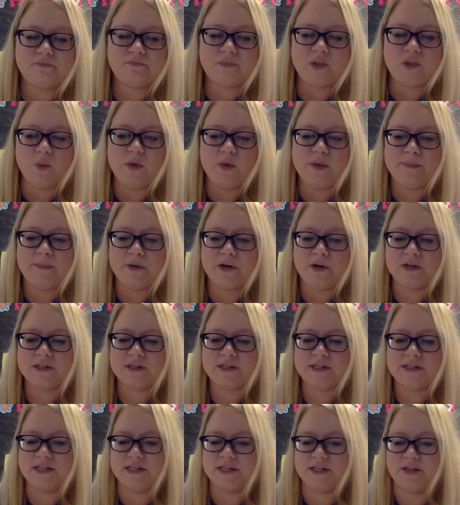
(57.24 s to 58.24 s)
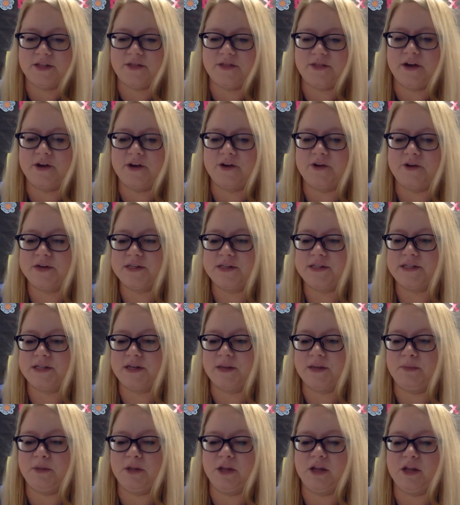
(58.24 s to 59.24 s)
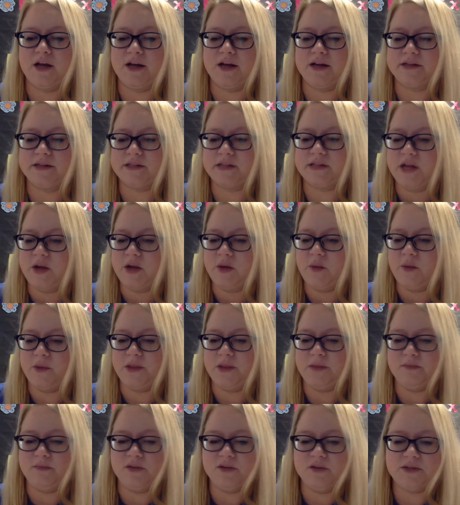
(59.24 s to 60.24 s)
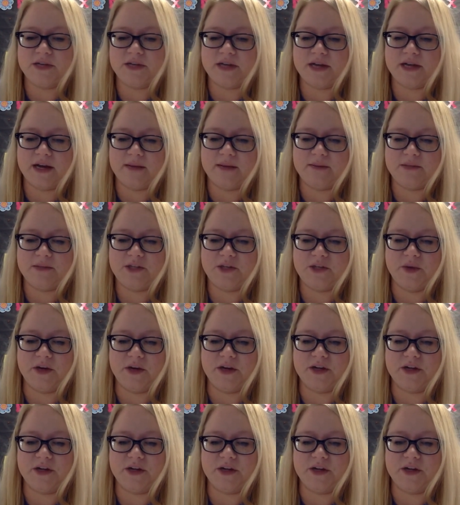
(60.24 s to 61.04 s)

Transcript: We burst into thunderous applause when the music comes to a